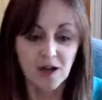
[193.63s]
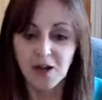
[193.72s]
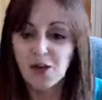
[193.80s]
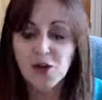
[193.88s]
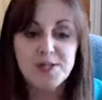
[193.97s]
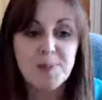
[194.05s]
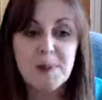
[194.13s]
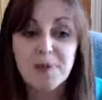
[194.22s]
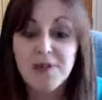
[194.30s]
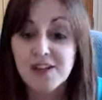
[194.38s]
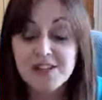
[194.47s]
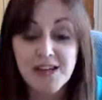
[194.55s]
Loads of people
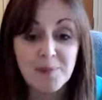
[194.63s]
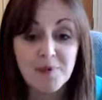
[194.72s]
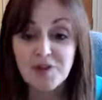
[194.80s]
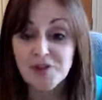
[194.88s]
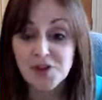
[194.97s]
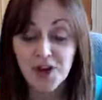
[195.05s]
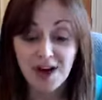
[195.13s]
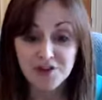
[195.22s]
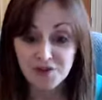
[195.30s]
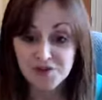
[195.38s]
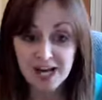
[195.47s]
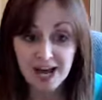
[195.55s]
that tell me that they don't have
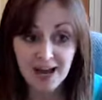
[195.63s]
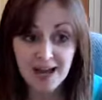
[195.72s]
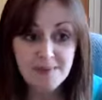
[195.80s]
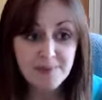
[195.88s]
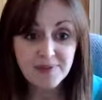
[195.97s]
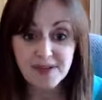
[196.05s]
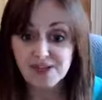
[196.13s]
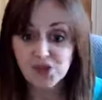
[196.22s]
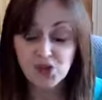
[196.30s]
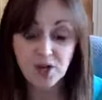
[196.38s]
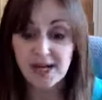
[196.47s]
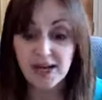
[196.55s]
enough time and they
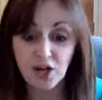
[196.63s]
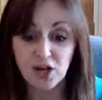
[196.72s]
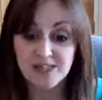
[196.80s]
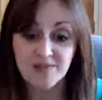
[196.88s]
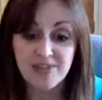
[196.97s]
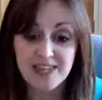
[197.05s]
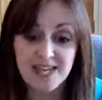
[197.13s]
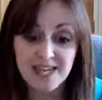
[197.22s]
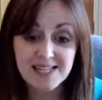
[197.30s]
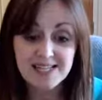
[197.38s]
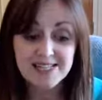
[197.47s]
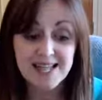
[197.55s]
juggle in lots of
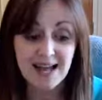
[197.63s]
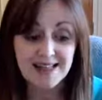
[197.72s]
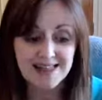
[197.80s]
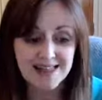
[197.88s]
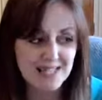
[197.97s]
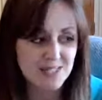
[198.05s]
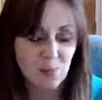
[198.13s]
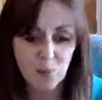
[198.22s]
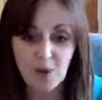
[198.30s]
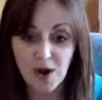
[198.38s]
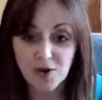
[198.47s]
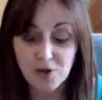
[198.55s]
things, and that's
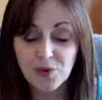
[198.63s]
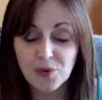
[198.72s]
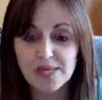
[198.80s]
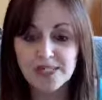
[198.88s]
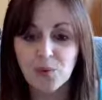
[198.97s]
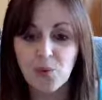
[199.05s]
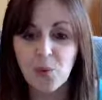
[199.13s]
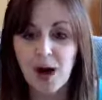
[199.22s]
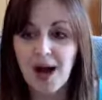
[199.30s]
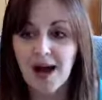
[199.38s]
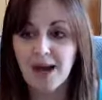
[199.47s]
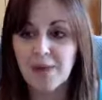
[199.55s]
another reason
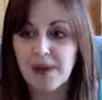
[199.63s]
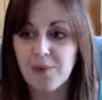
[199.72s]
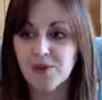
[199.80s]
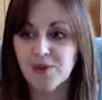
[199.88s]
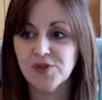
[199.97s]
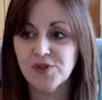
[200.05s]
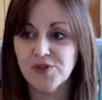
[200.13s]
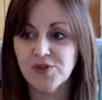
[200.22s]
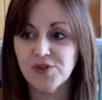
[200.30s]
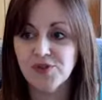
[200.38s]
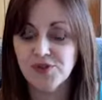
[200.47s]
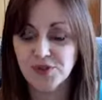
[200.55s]
why people
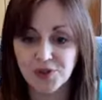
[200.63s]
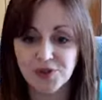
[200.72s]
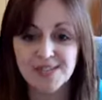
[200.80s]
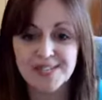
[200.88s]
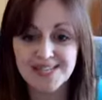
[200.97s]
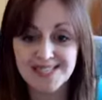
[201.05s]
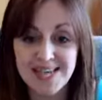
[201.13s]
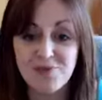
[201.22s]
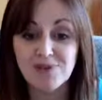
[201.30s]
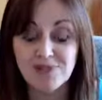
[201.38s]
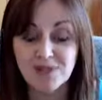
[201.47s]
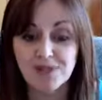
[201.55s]
don't see
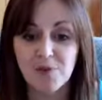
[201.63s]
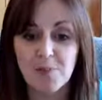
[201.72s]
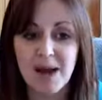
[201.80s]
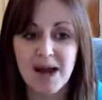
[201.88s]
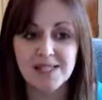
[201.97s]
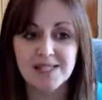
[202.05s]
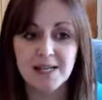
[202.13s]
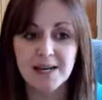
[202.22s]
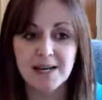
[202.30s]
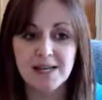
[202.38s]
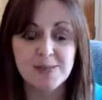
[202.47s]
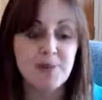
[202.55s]
results from marketing,
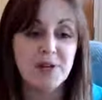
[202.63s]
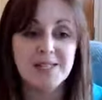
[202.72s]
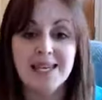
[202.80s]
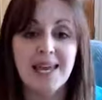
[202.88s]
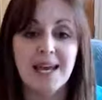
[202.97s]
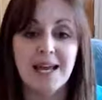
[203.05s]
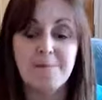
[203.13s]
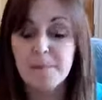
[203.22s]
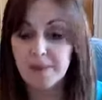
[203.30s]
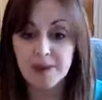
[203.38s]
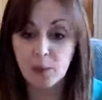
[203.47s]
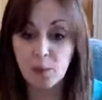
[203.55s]
is because again
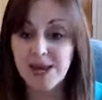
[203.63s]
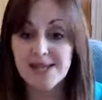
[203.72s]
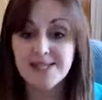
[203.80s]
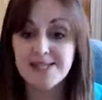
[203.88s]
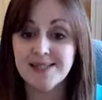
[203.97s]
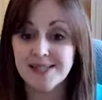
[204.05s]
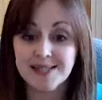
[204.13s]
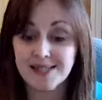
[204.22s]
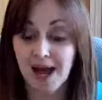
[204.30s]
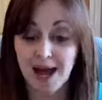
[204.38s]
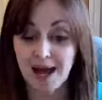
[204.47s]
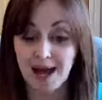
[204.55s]
they're wasting their
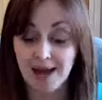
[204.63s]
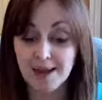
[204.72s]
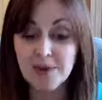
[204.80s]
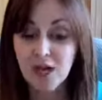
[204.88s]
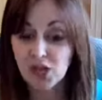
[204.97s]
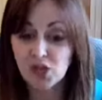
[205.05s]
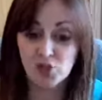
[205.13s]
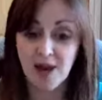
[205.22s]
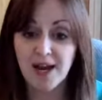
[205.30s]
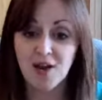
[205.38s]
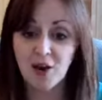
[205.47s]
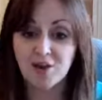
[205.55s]
time
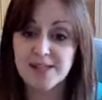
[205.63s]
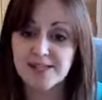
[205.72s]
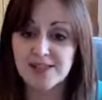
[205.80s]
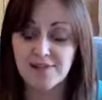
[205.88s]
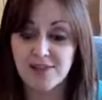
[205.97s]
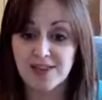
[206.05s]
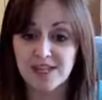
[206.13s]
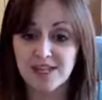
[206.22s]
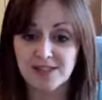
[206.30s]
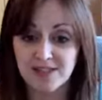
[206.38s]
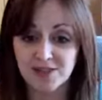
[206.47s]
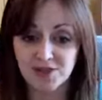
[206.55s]
trying all these different
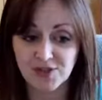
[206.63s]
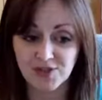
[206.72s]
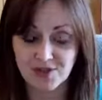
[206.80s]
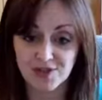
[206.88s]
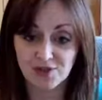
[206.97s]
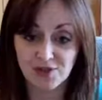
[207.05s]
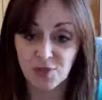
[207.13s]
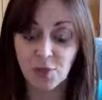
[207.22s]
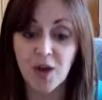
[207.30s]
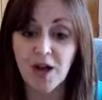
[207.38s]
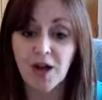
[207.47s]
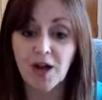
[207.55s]
things that don't
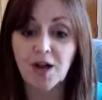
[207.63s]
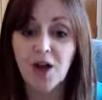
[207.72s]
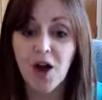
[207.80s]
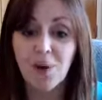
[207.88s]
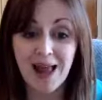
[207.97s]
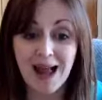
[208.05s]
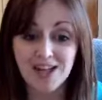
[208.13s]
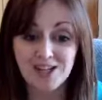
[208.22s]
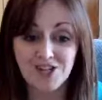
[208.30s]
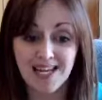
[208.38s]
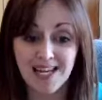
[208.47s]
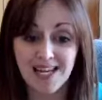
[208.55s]
work, when
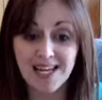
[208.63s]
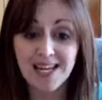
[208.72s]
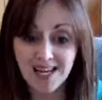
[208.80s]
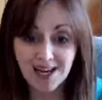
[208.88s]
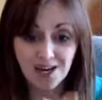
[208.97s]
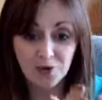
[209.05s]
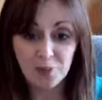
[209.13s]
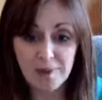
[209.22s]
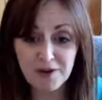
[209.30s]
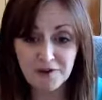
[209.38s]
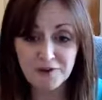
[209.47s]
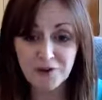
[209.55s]
actually a
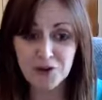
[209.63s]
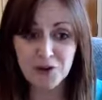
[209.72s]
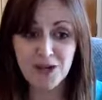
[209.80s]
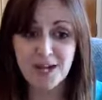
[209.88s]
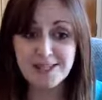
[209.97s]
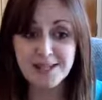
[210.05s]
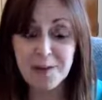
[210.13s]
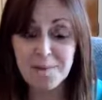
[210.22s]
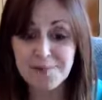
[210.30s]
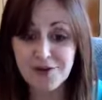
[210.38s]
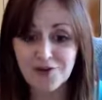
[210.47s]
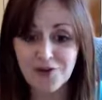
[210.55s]
bit of focus, a
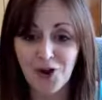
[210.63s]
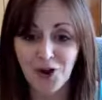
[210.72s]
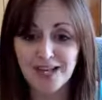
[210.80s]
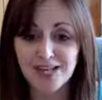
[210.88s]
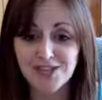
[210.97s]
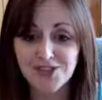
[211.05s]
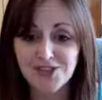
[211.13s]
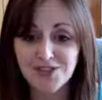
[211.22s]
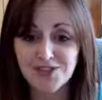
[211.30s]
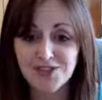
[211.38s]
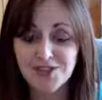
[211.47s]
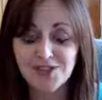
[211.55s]
bit of knowledge
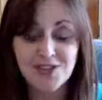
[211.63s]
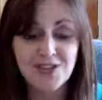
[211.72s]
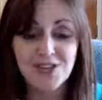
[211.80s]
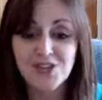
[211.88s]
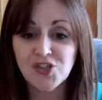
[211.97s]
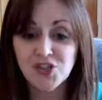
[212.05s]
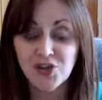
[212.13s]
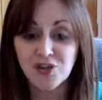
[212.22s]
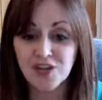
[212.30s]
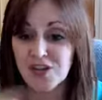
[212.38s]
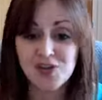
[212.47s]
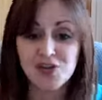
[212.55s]
can ensure
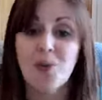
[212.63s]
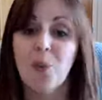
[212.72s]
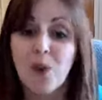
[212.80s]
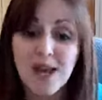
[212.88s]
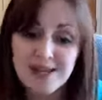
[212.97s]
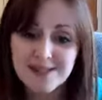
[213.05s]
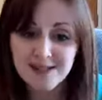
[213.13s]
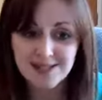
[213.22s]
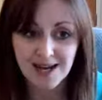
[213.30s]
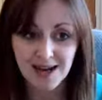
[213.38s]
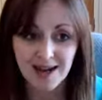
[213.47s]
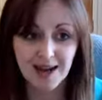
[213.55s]
that you don't waste that
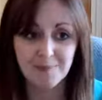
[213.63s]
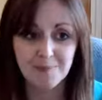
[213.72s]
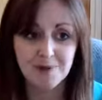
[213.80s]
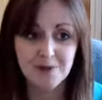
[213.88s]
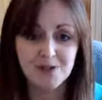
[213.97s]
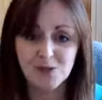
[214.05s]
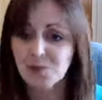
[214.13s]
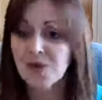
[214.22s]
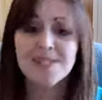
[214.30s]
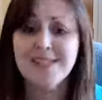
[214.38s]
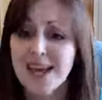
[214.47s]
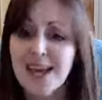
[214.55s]
time. So I'm going to
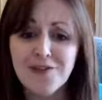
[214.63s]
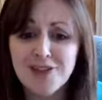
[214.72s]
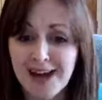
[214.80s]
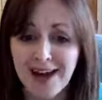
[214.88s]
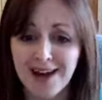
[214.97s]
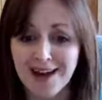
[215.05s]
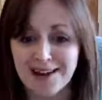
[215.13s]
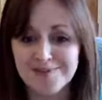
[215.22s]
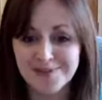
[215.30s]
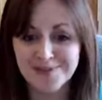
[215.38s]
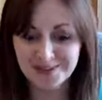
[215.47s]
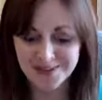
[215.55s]
save you
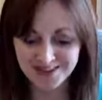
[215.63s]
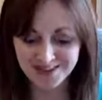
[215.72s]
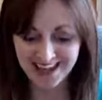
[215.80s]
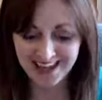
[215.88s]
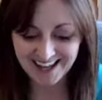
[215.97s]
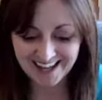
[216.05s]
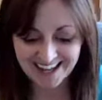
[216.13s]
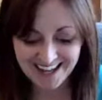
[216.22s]
time, okay?